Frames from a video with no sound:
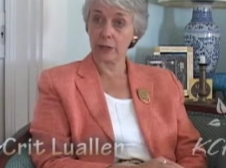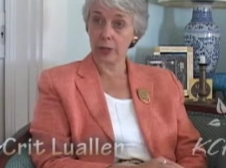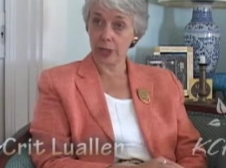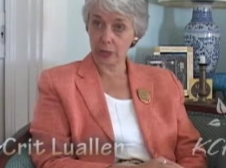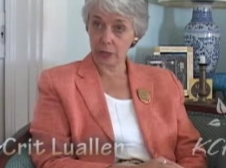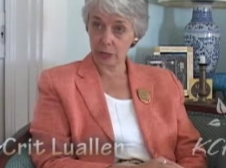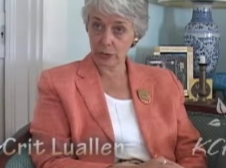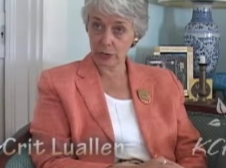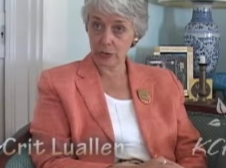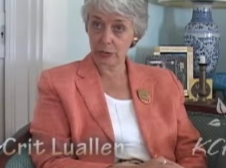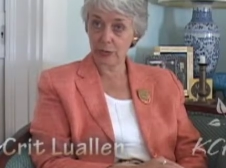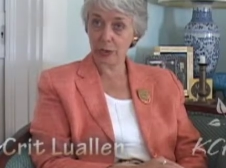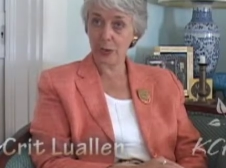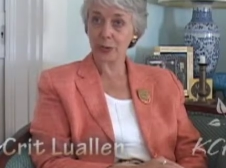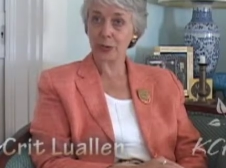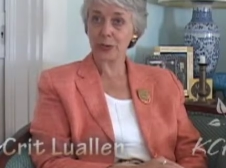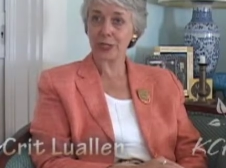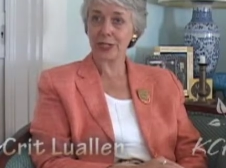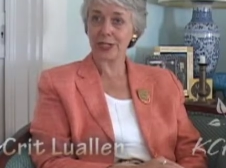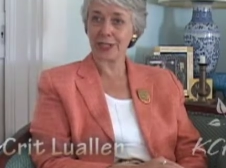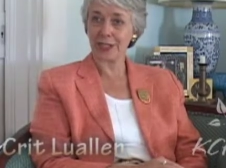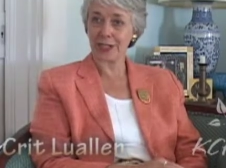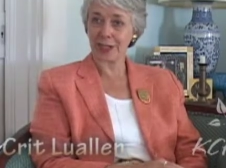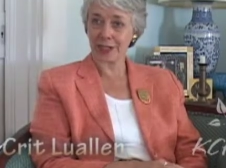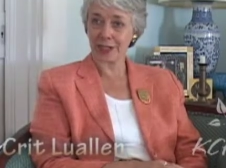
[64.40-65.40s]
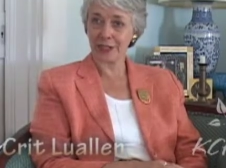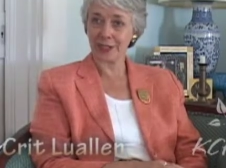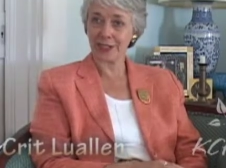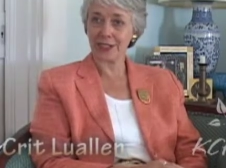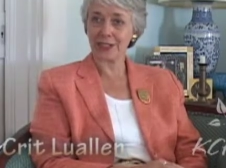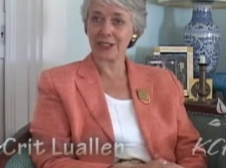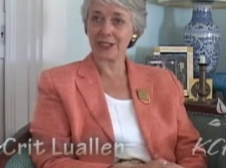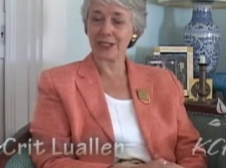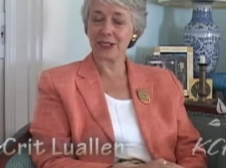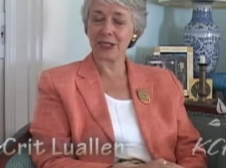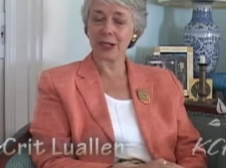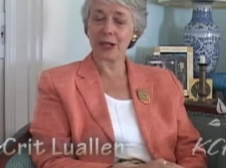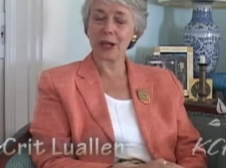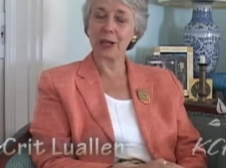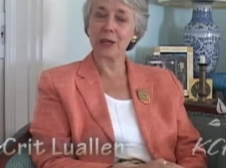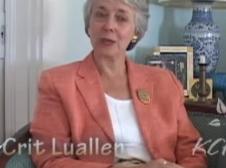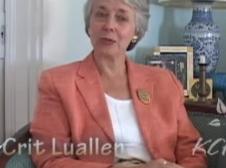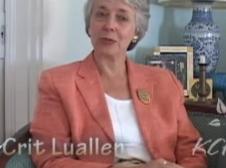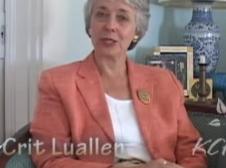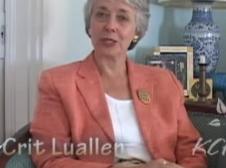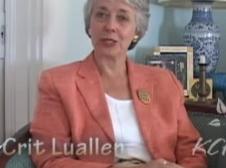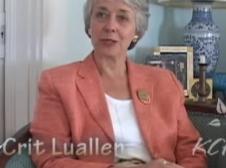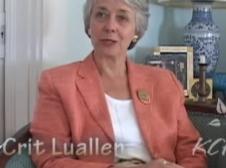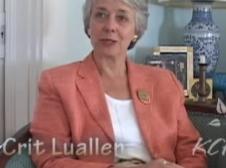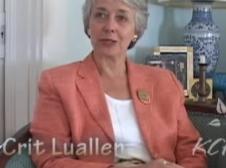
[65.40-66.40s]
Fran Redmond was there at the time;
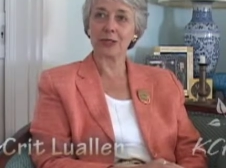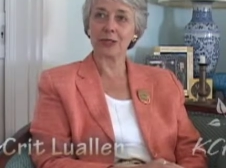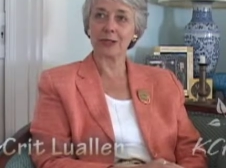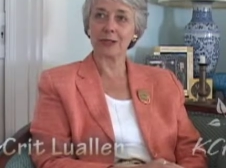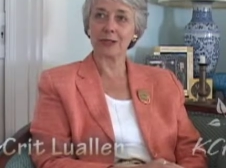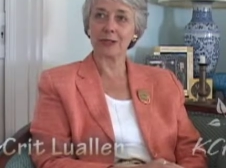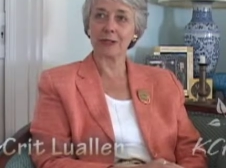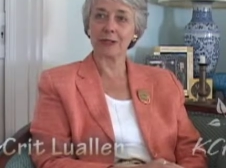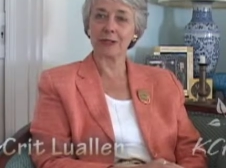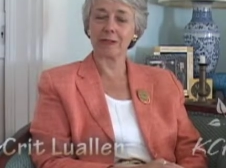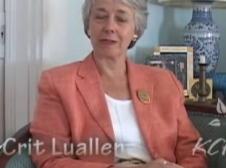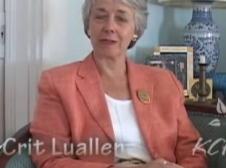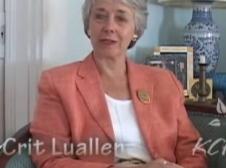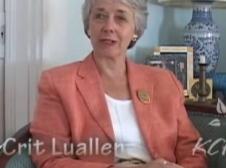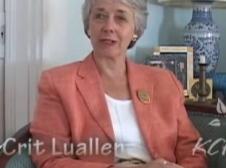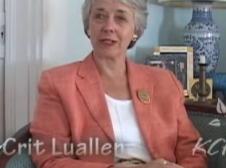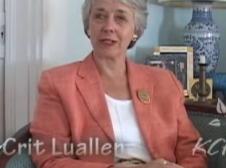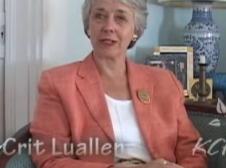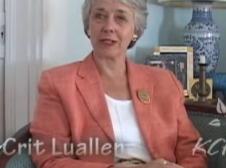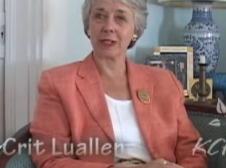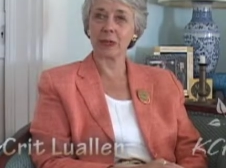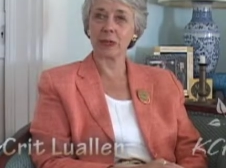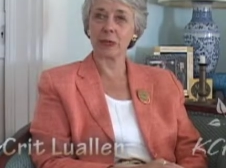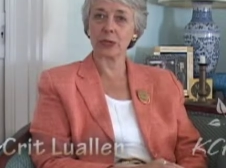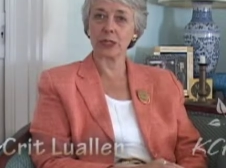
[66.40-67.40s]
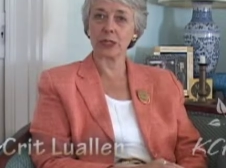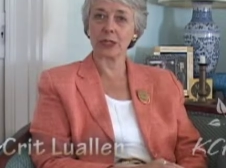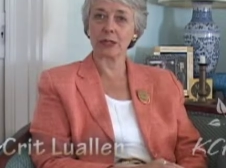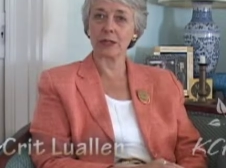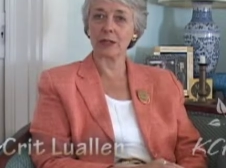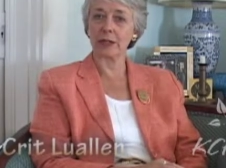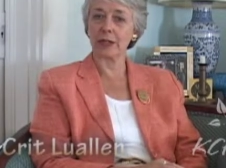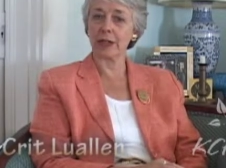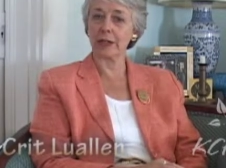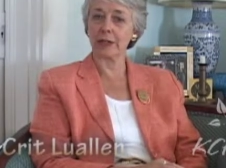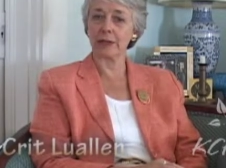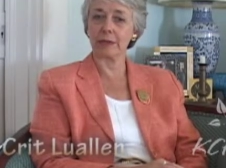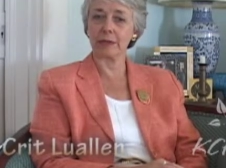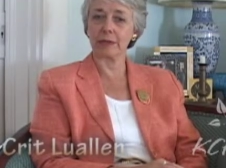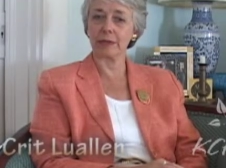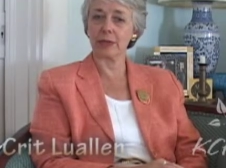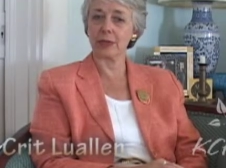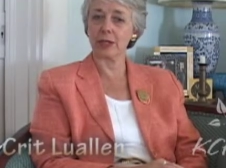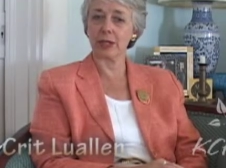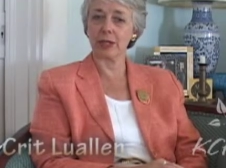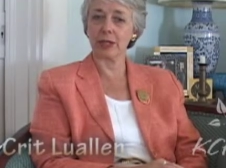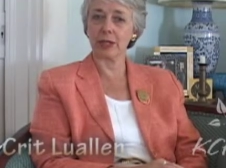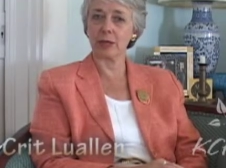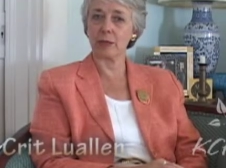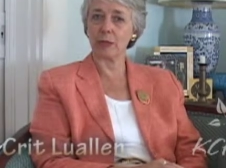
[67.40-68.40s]
she was terrific, and there was a great
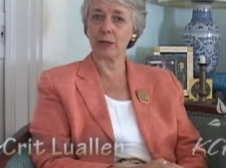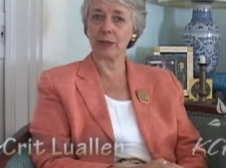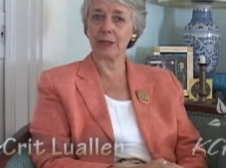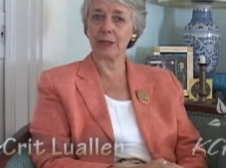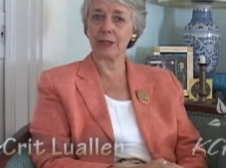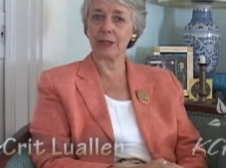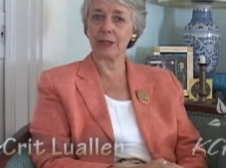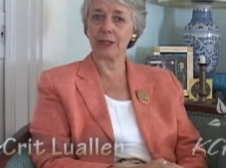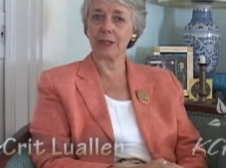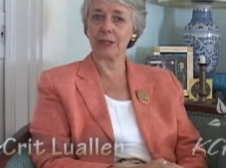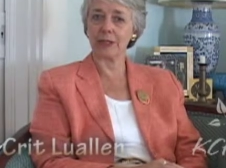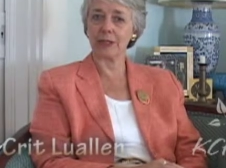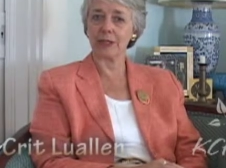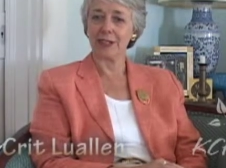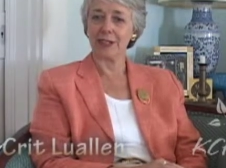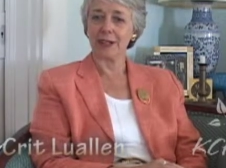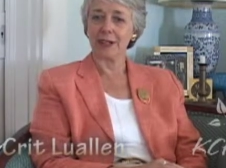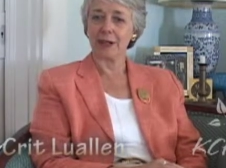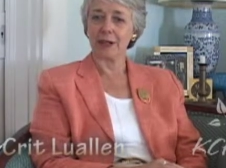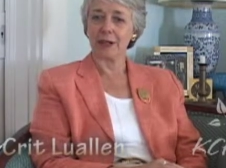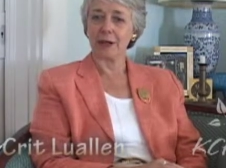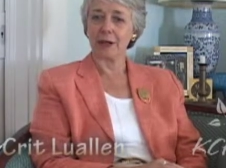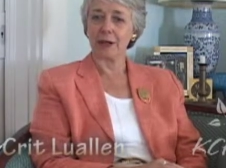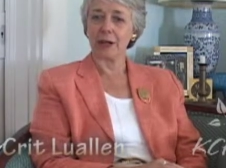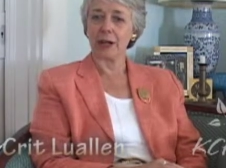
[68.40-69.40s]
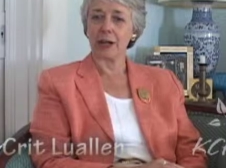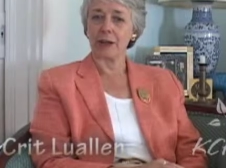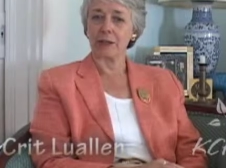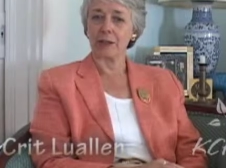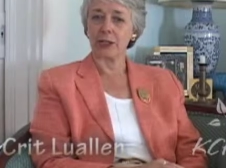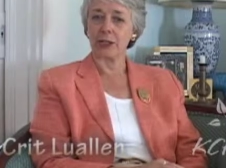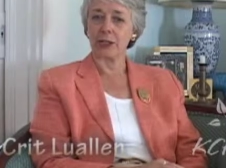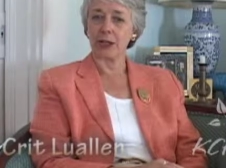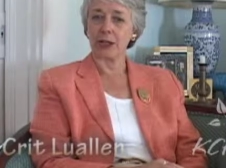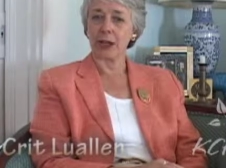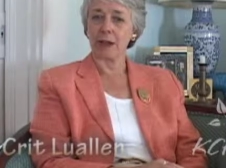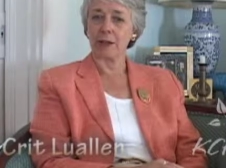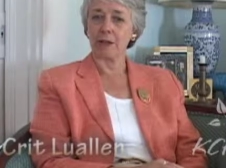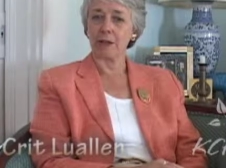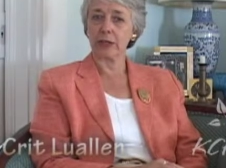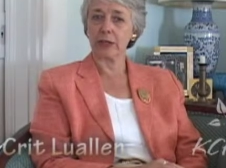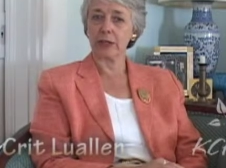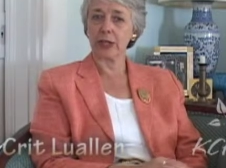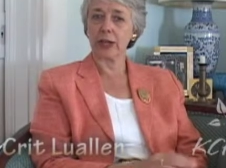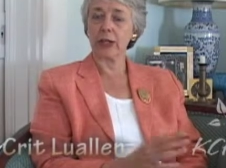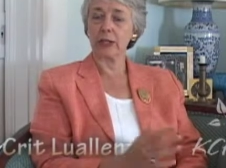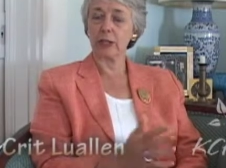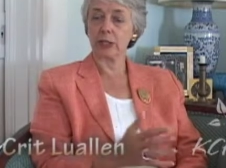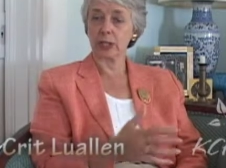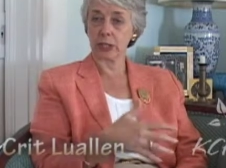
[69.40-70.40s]
team on that craft staff, and
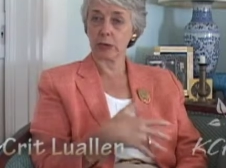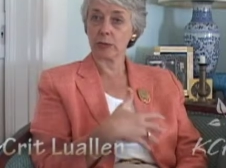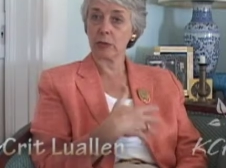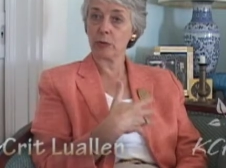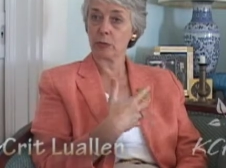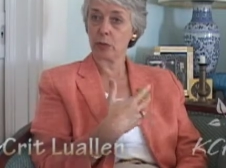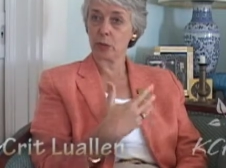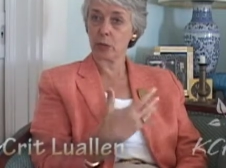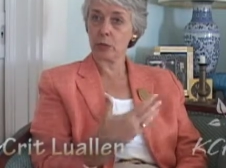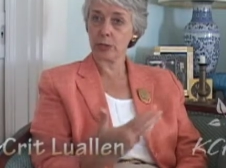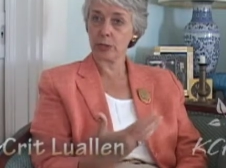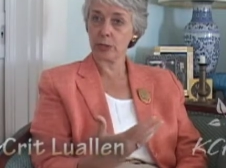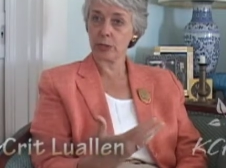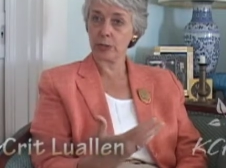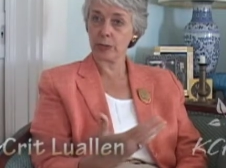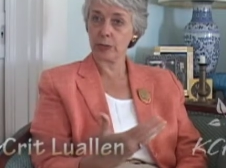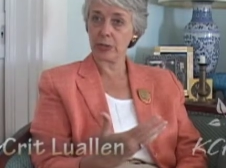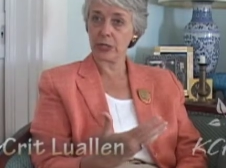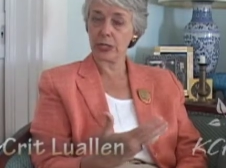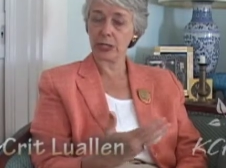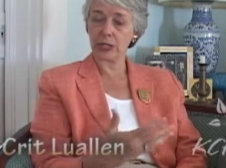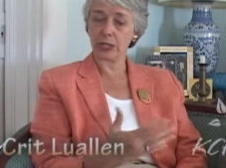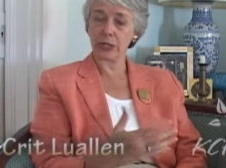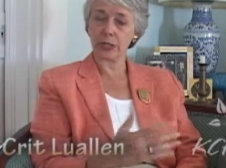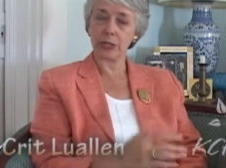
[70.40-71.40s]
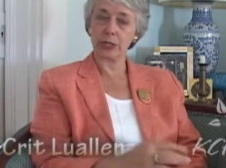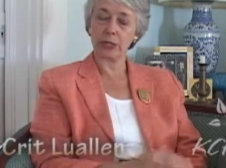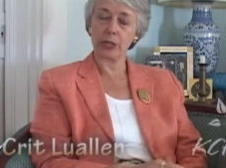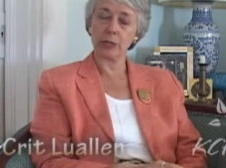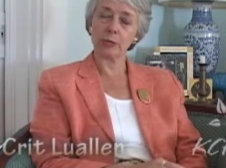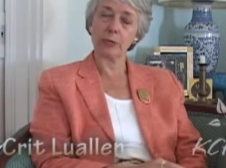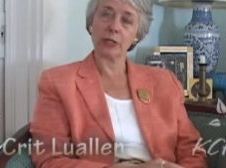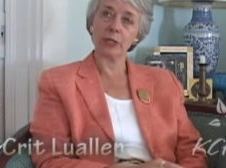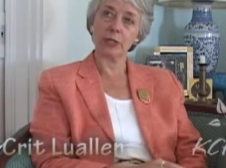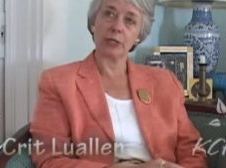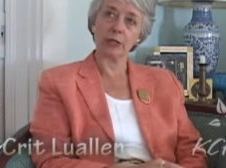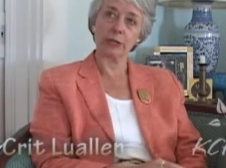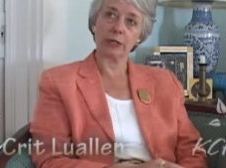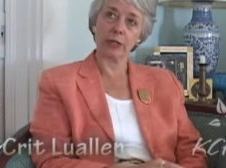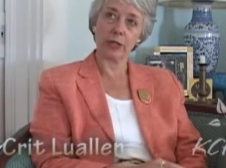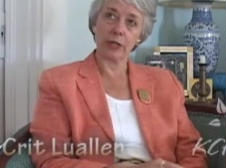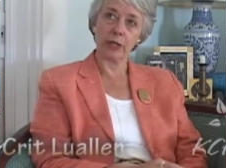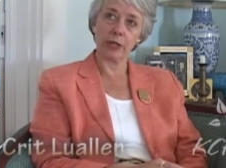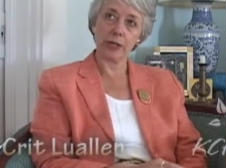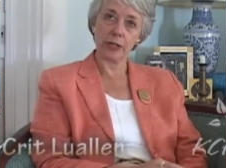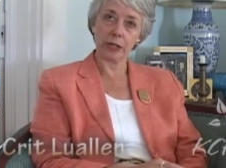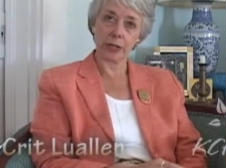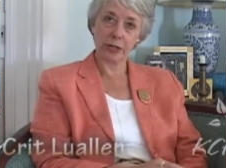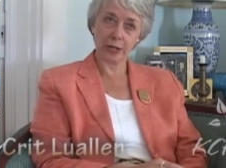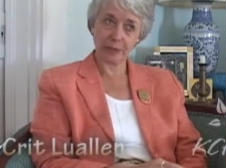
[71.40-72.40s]
they actually reported to me as commissioner of the
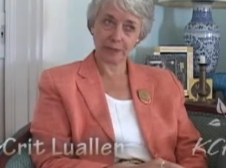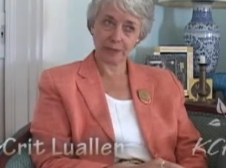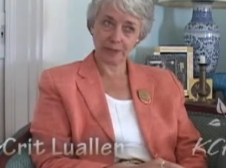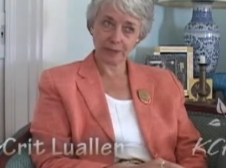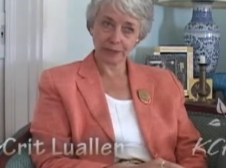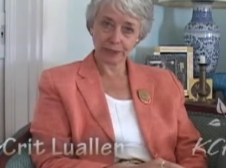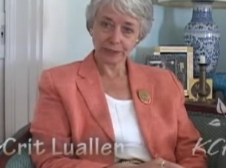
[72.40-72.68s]
arts.